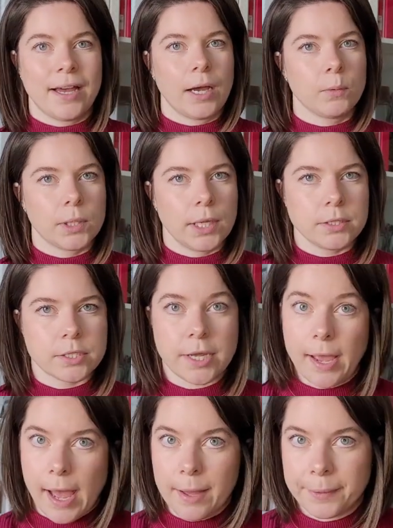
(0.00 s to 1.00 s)
I would like to
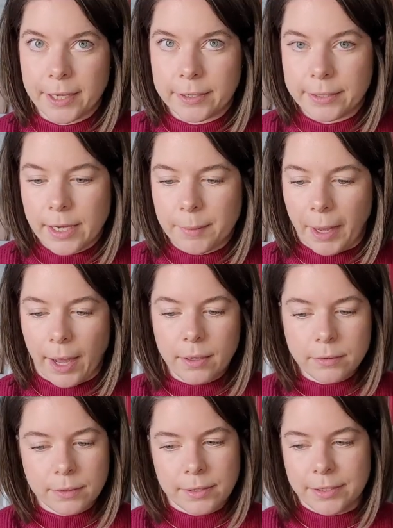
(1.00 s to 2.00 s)
say abracadabra
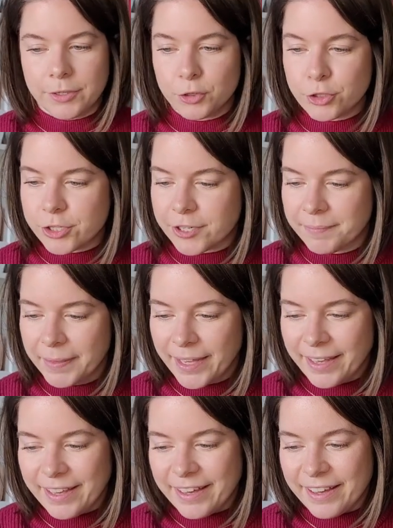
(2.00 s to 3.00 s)
in Dutch.
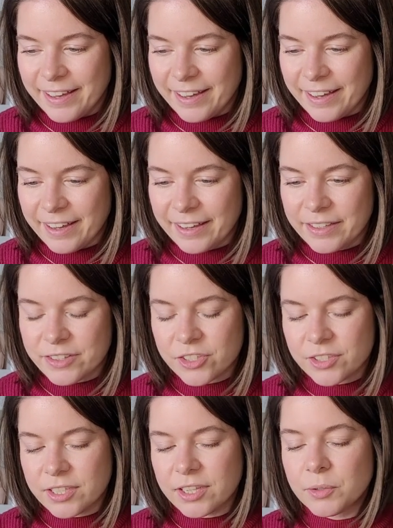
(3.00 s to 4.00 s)

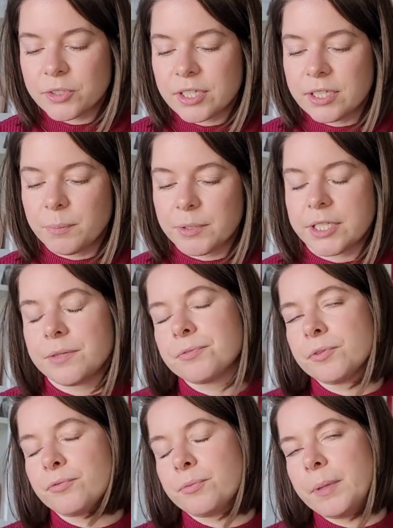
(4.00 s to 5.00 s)
It looks a little bit
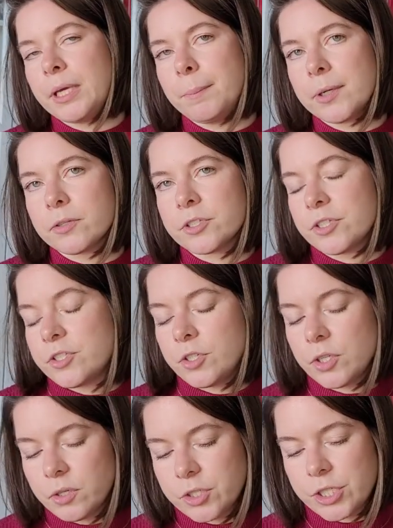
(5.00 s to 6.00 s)
difficult for me because it's
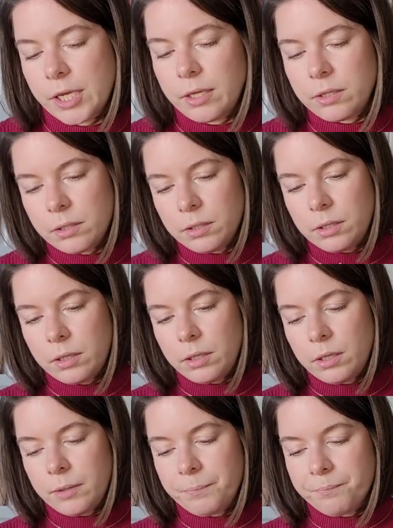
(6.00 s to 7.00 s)
in Dutch, and
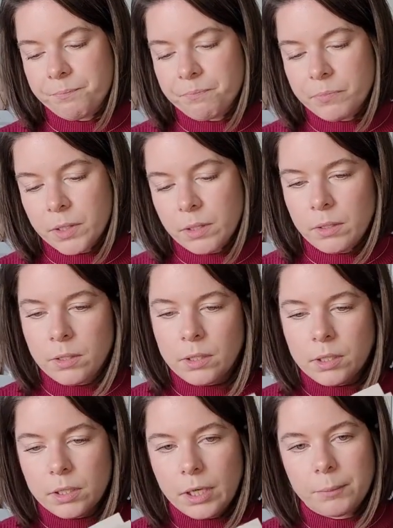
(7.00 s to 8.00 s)

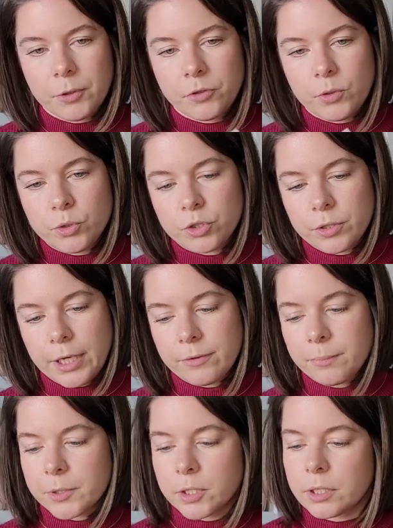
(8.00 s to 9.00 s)
I'm not used to
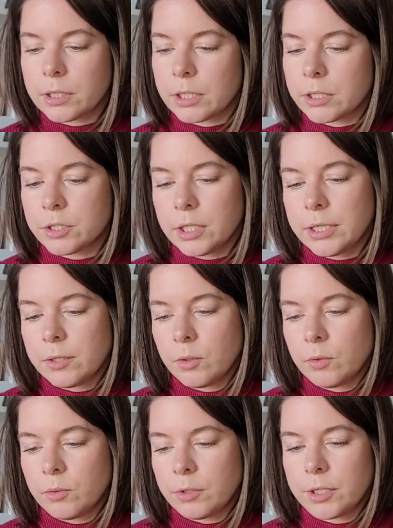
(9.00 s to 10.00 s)
that. But there
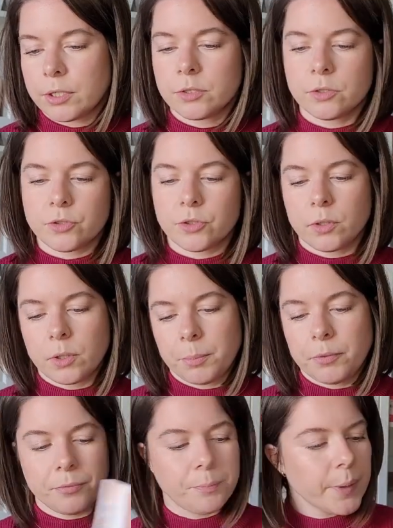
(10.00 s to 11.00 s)
are also a
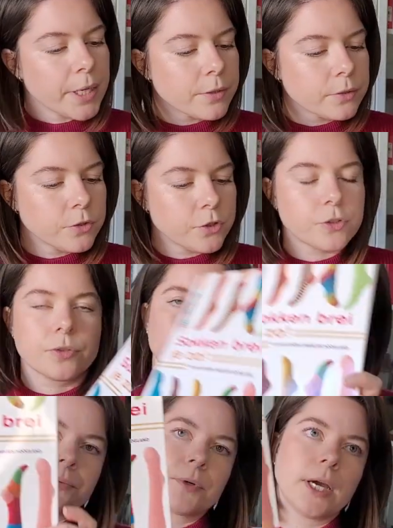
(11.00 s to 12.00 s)
couple of patterns
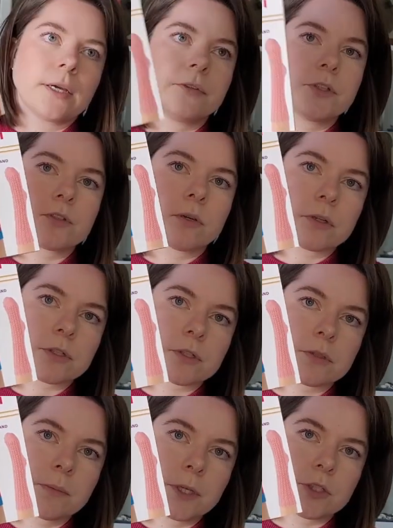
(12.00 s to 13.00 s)
for like these
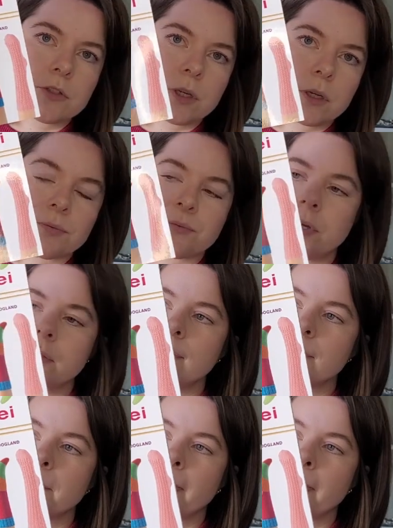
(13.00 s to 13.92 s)
socks that you see in the front.